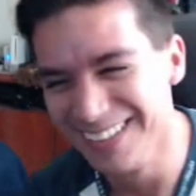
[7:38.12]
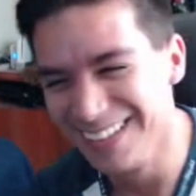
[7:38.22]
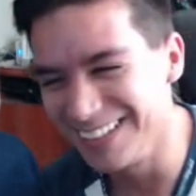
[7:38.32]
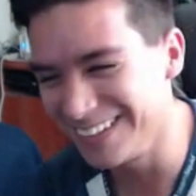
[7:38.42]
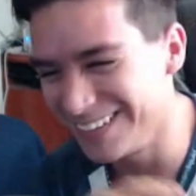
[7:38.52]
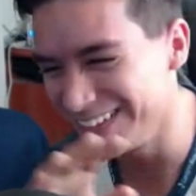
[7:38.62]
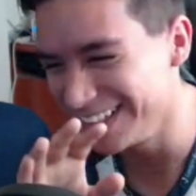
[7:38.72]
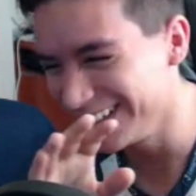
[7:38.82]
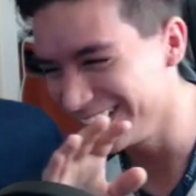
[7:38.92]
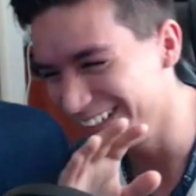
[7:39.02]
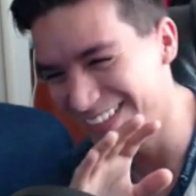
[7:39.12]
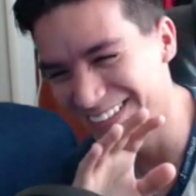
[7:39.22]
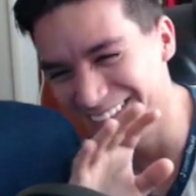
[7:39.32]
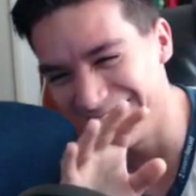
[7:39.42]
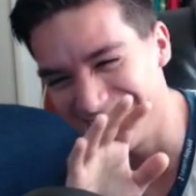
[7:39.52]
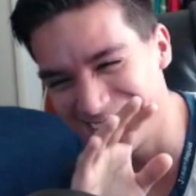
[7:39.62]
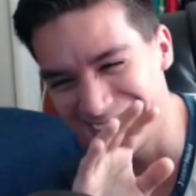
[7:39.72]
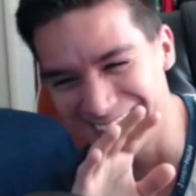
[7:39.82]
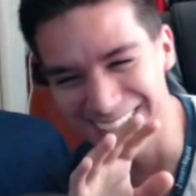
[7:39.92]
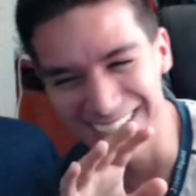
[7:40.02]
Oh my gosh, dude!
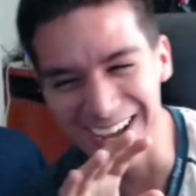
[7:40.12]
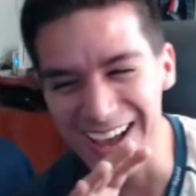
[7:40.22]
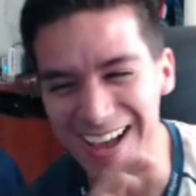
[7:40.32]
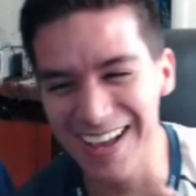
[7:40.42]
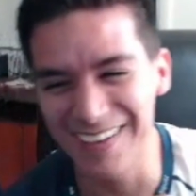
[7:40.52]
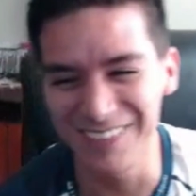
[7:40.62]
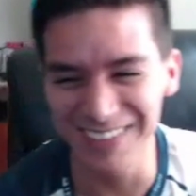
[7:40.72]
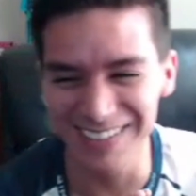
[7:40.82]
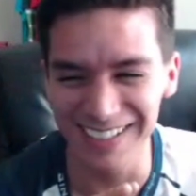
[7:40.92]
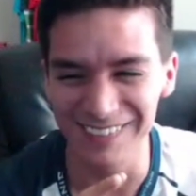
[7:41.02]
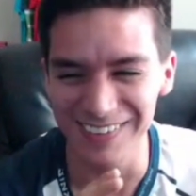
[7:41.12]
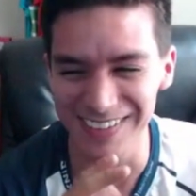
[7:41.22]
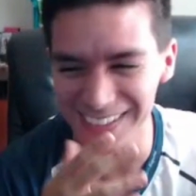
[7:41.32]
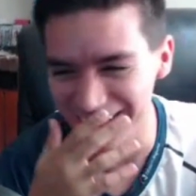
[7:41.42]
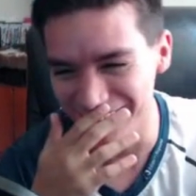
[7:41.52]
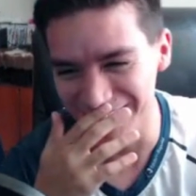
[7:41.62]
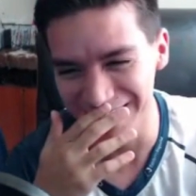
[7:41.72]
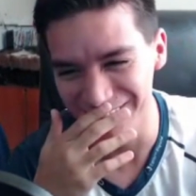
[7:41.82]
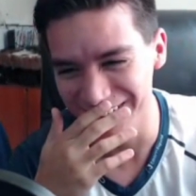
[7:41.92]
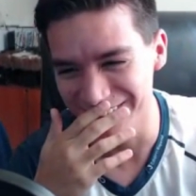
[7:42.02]
We'll see. We'll see if I
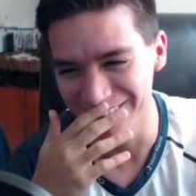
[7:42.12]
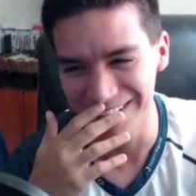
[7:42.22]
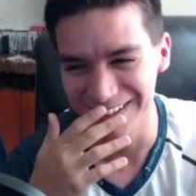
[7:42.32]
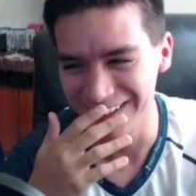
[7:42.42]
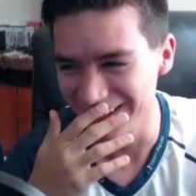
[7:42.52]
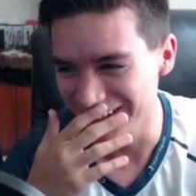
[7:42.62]
can be Armada.